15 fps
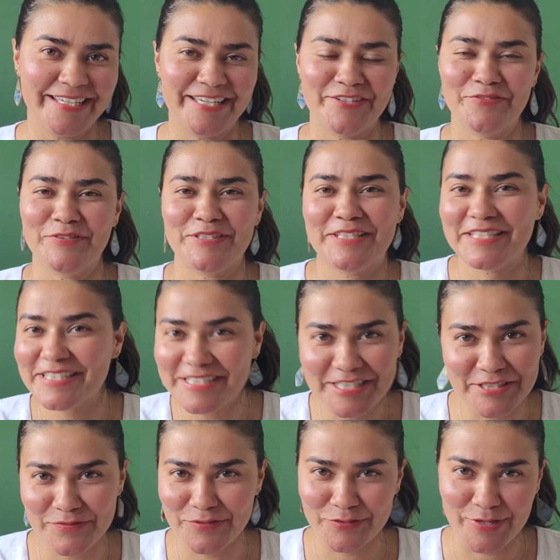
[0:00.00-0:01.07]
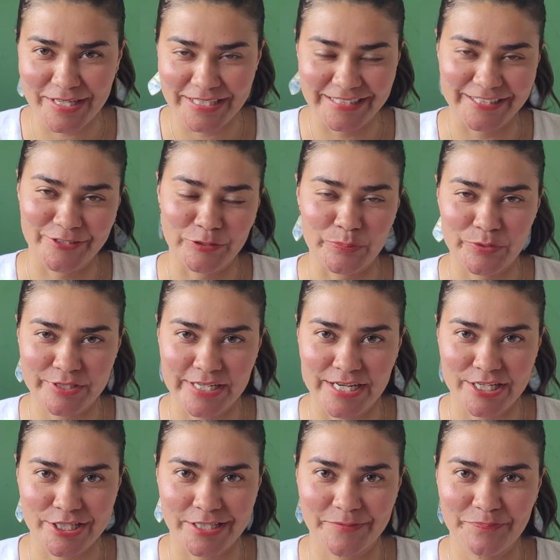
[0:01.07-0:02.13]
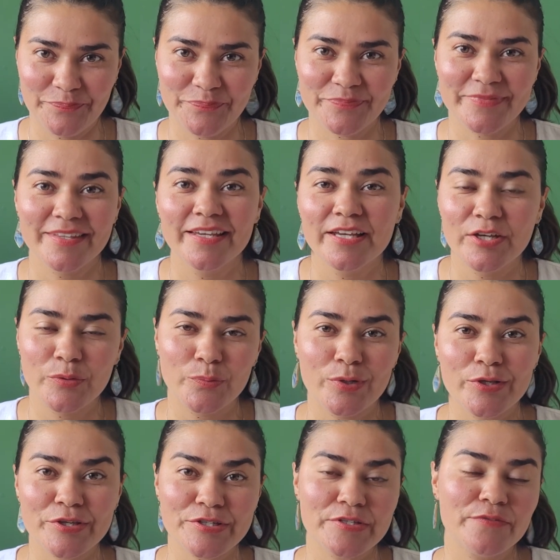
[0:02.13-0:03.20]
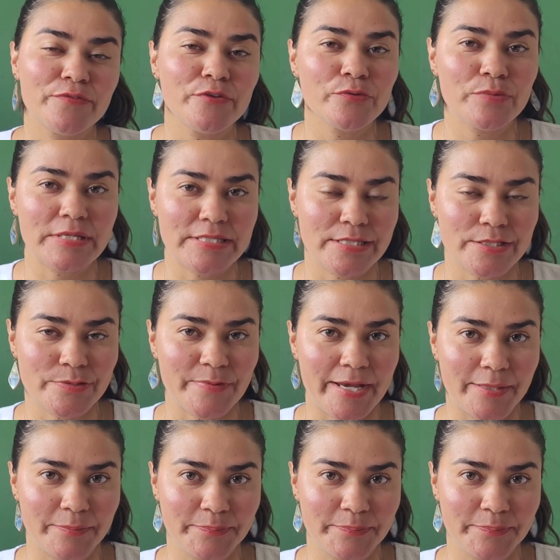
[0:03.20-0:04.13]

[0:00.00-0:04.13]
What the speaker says: if it doesn't give you any legal protection? Well, there's a few reasons why.